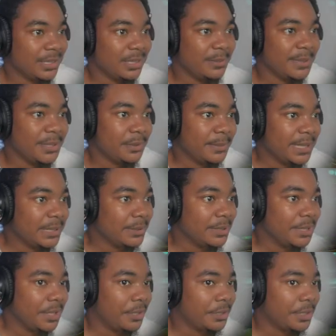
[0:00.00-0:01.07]
W Metal
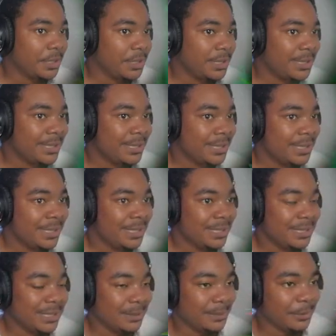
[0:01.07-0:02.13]
Sonics,
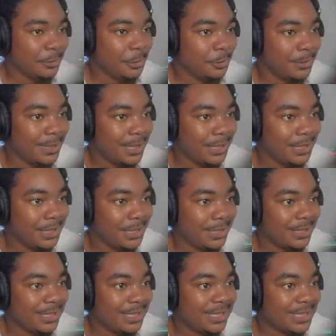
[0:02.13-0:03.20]
W
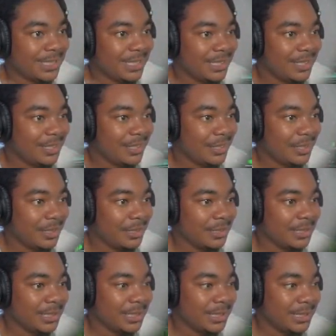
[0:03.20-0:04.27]
Creations, love to
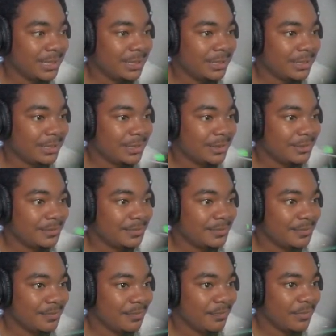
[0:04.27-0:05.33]
see it.
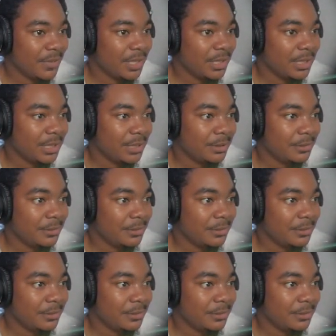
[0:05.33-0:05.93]
Hey yo,